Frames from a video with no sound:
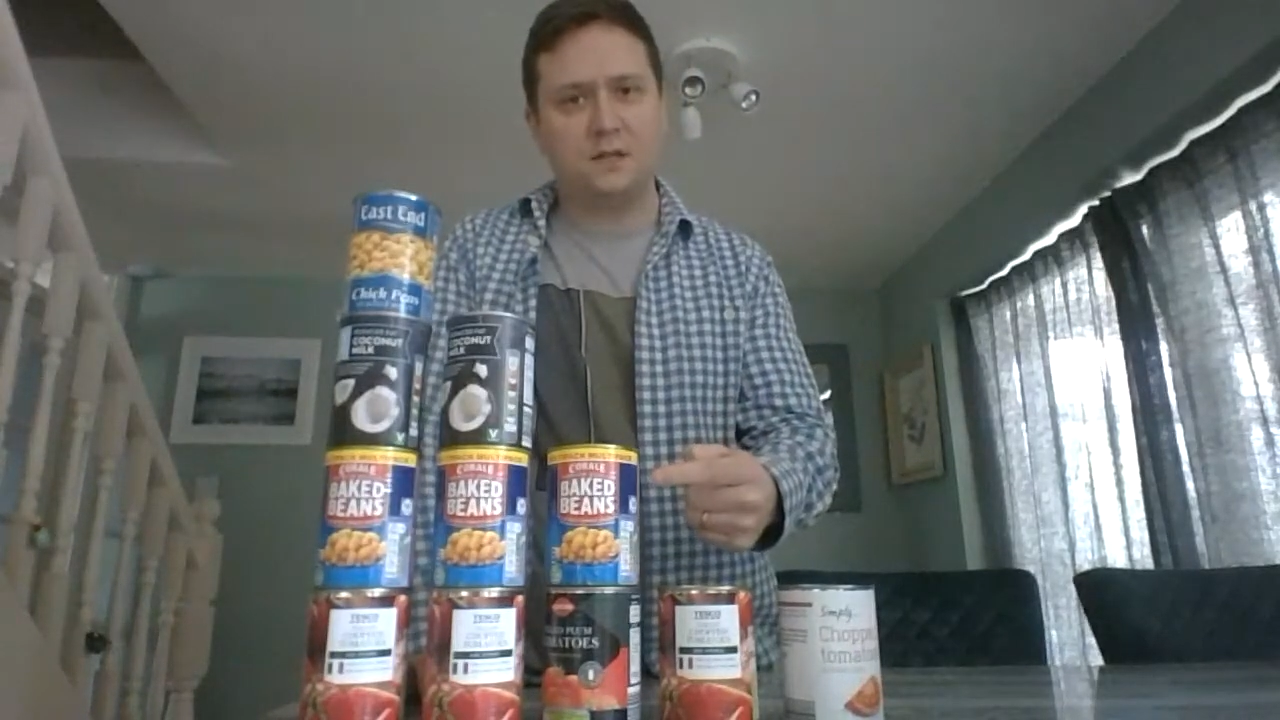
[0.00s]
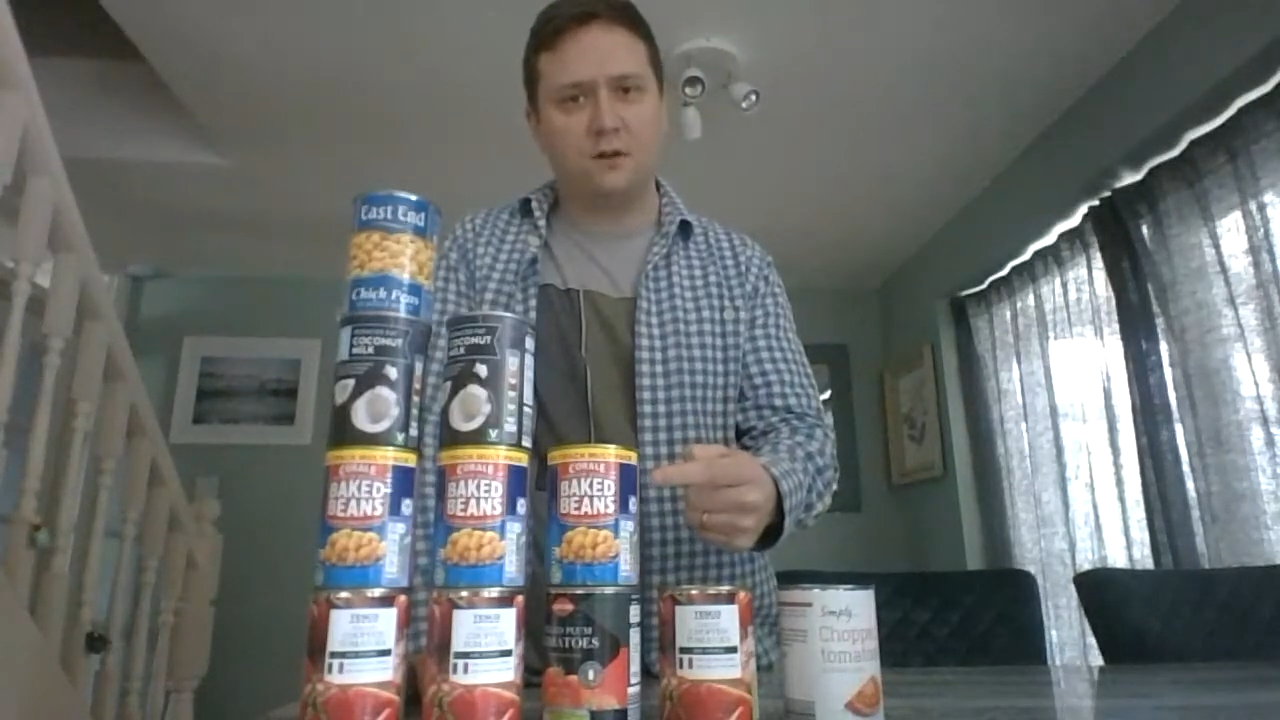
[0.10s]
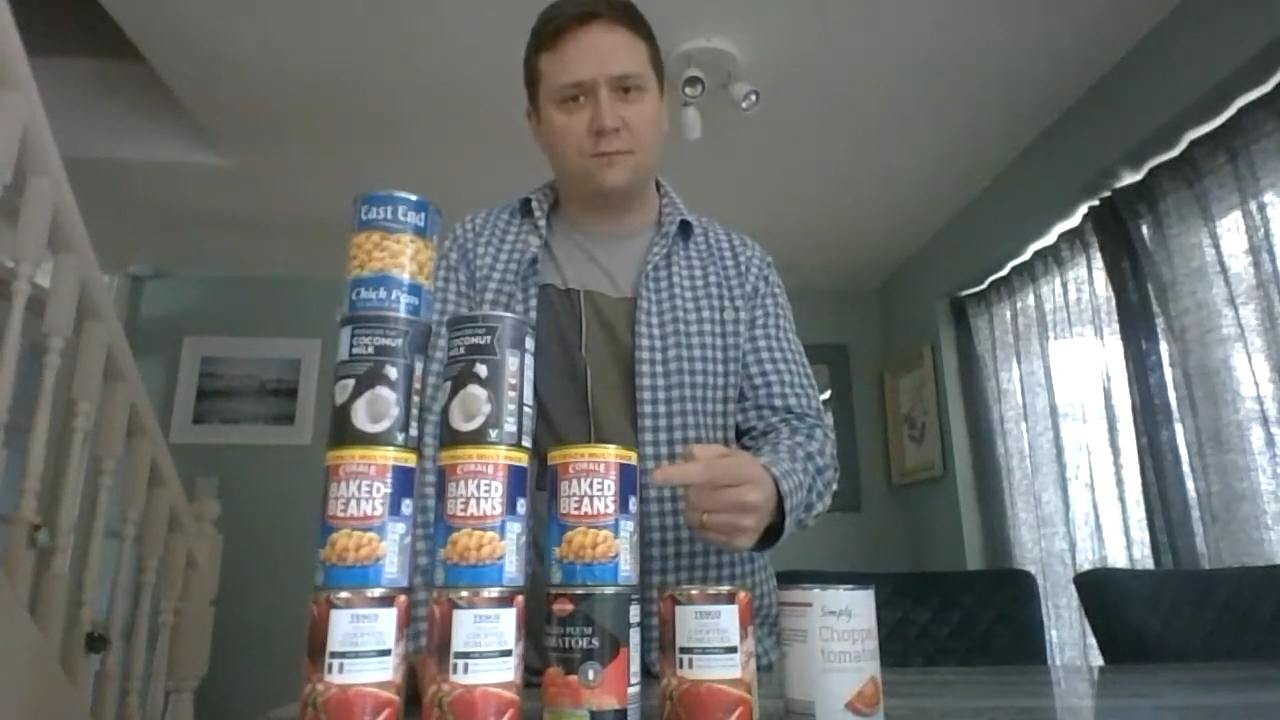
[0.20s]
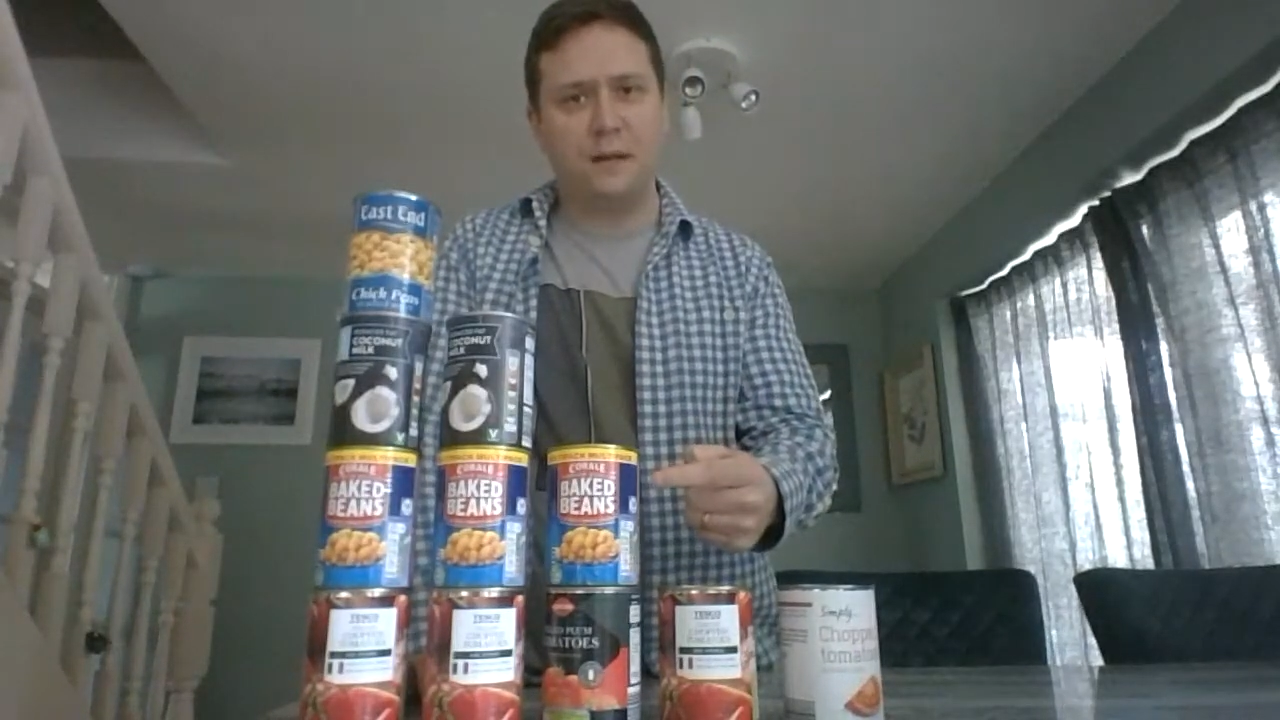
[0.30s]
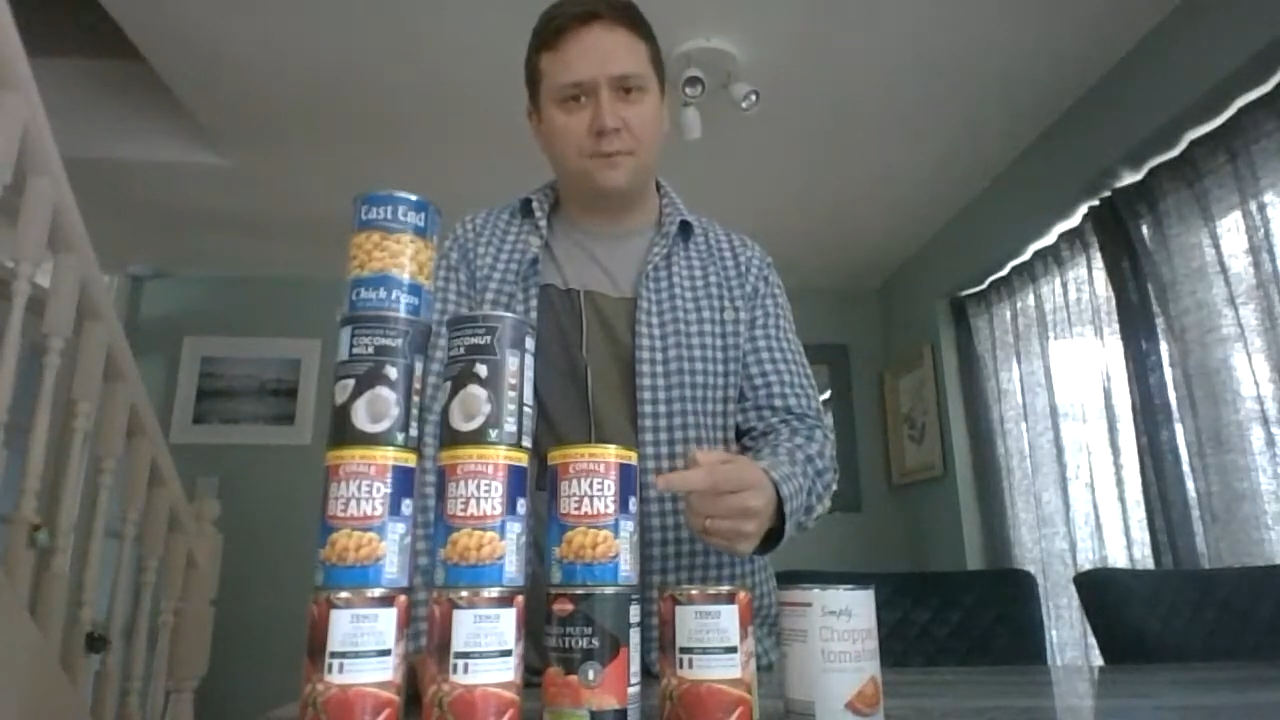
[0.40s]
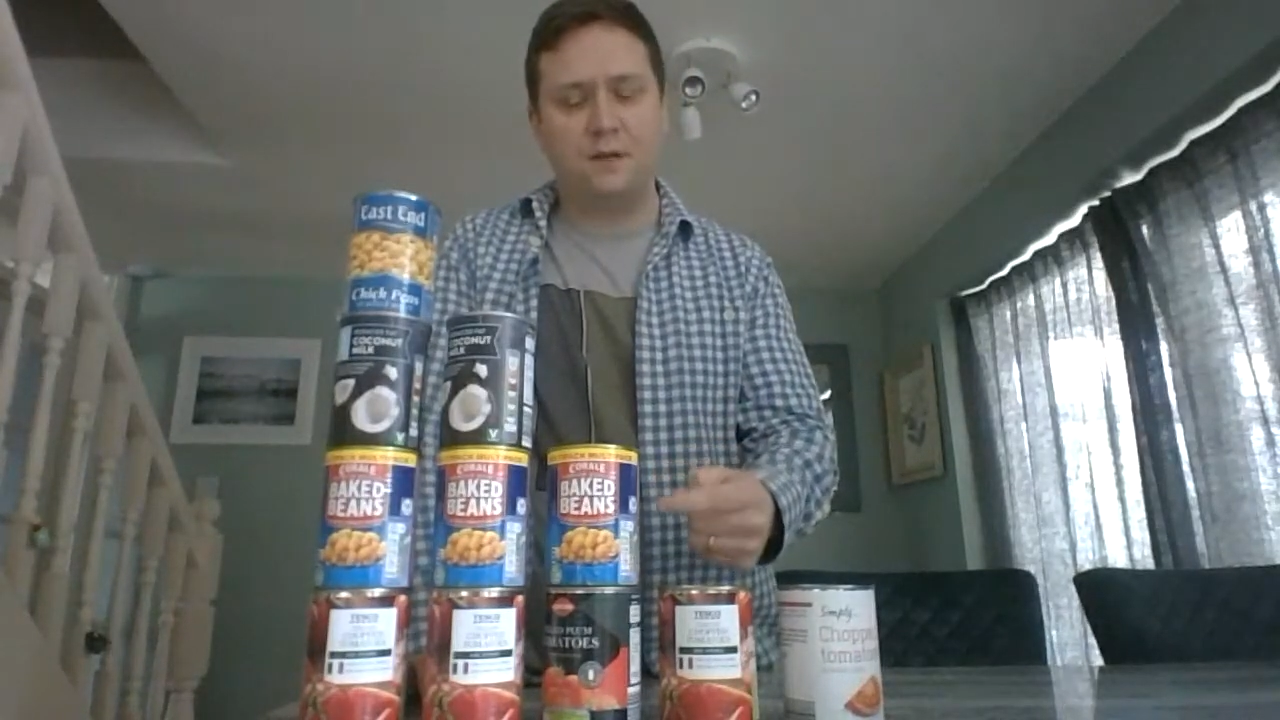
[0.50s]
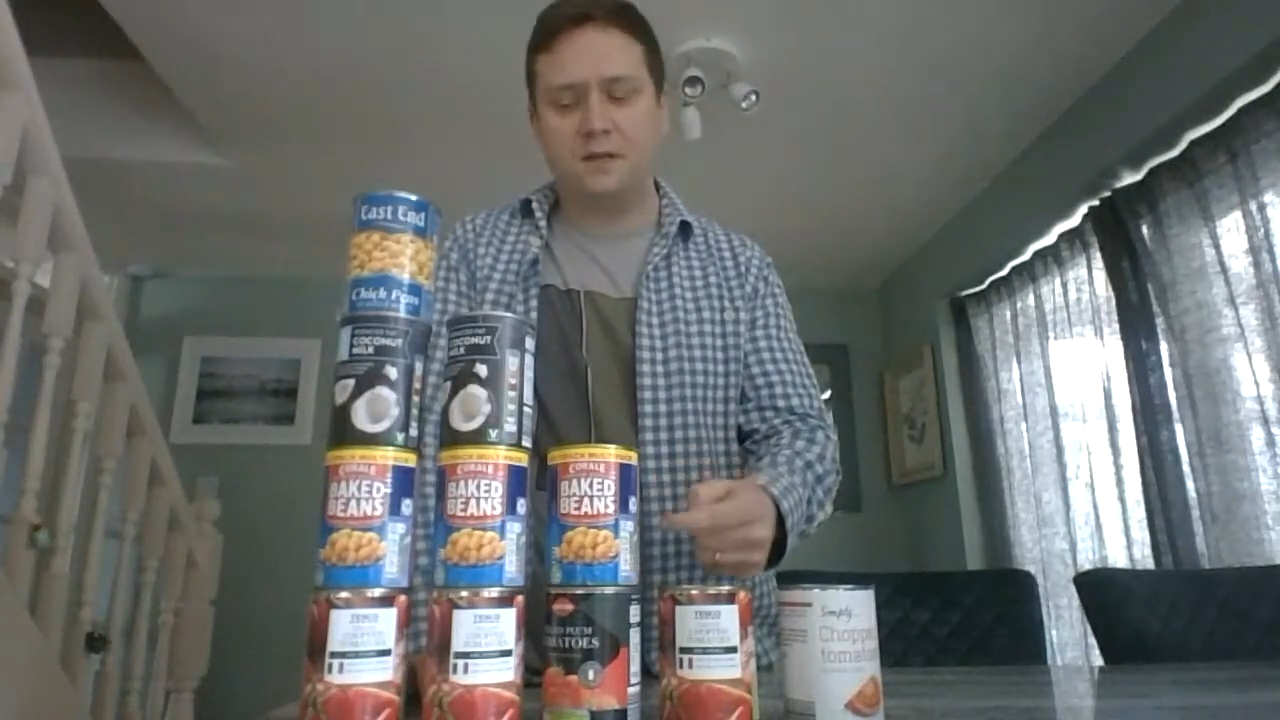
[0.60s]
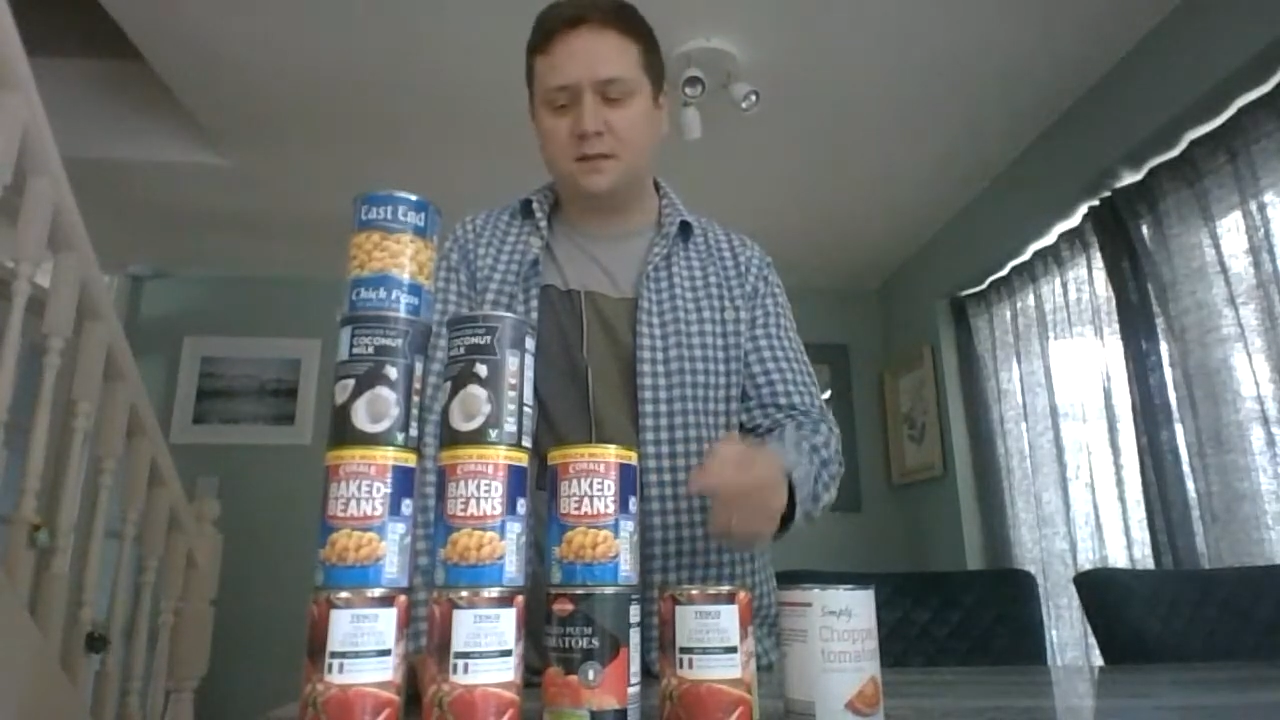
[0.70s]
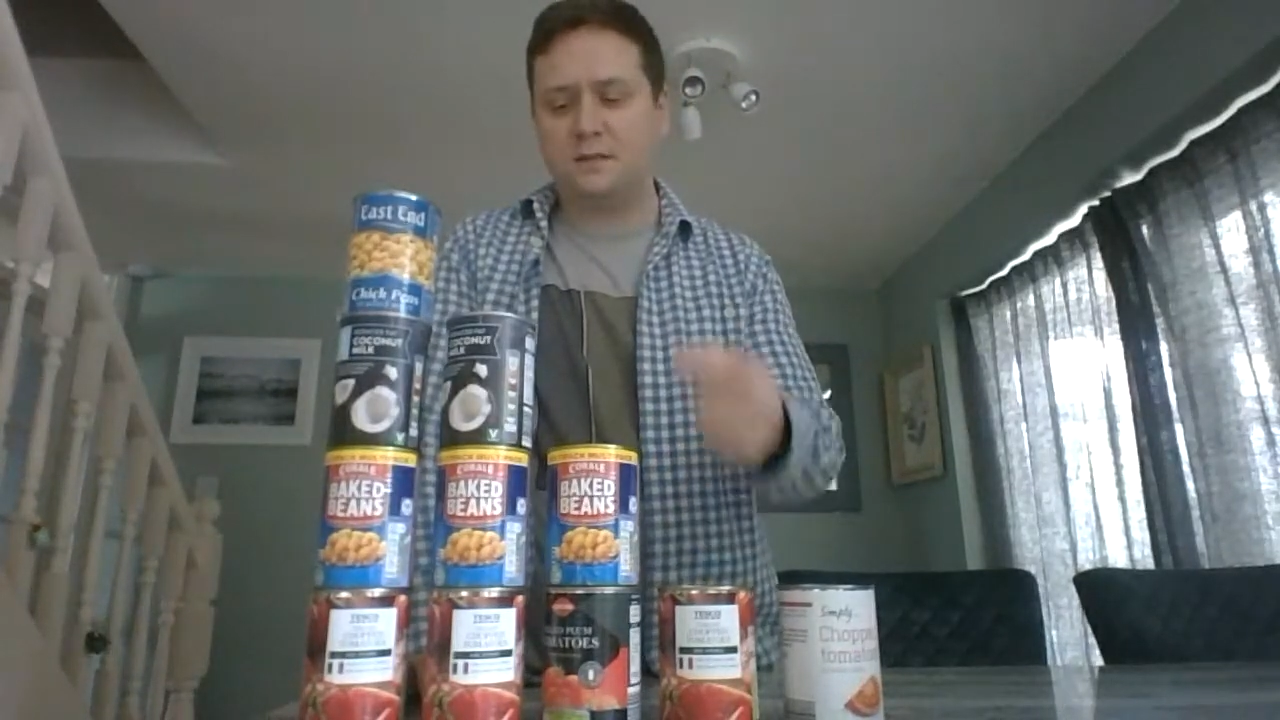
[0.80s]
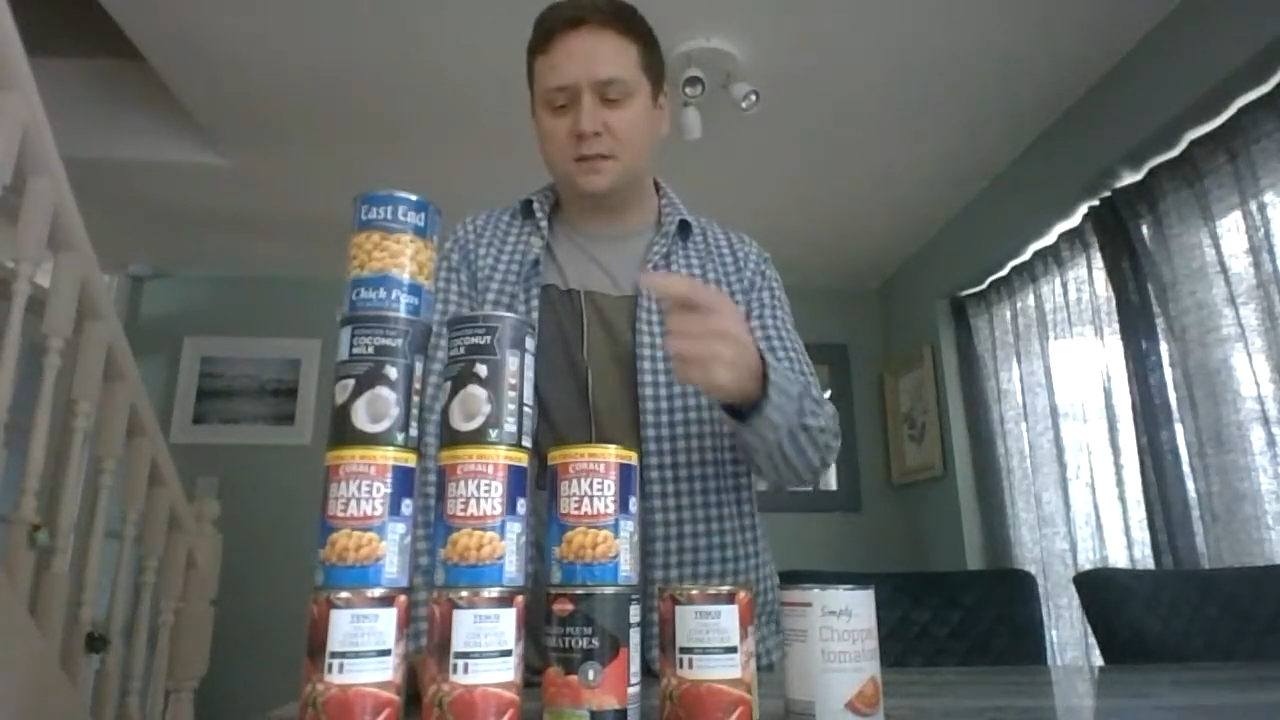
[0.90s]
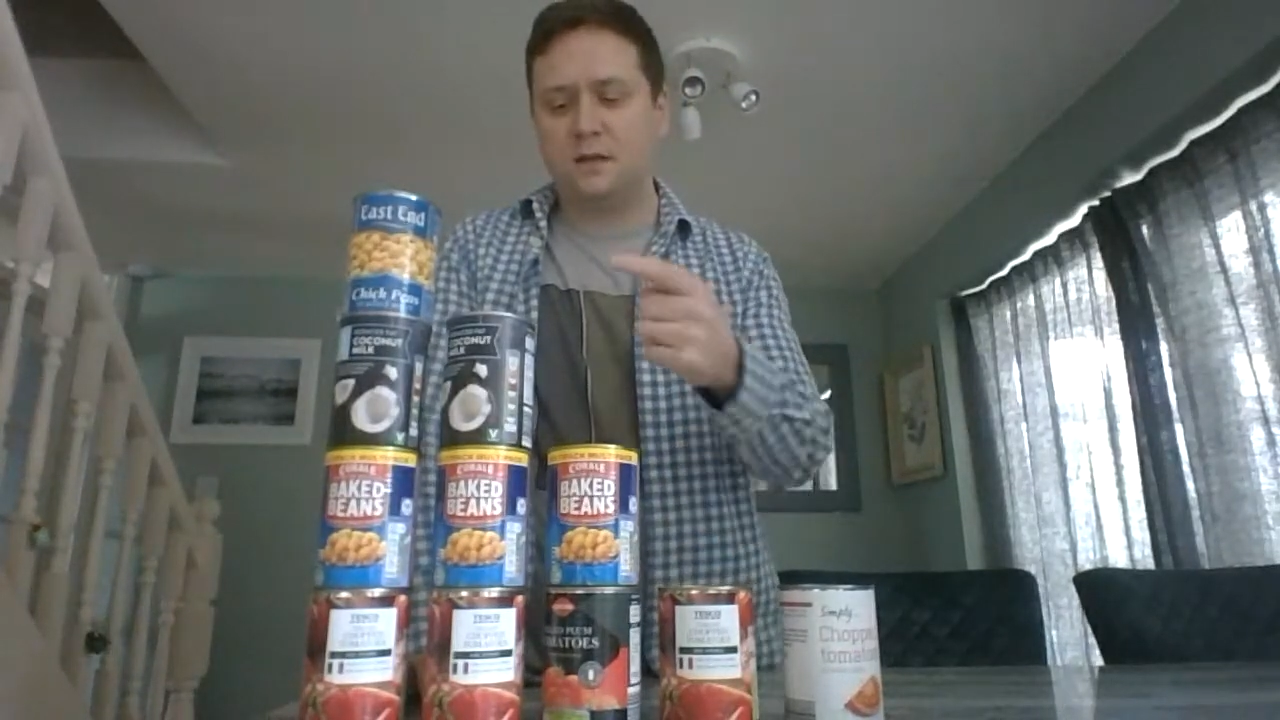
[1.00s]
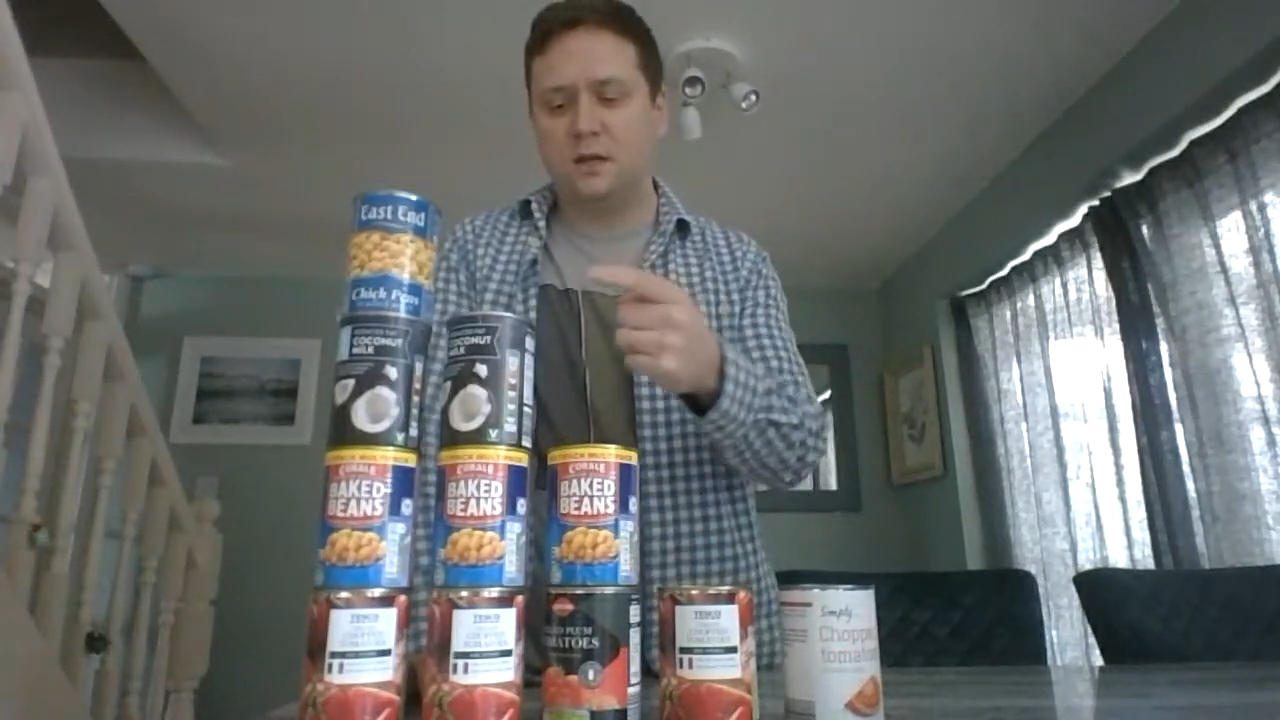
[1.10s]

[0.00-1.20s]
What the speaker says: of baked beans,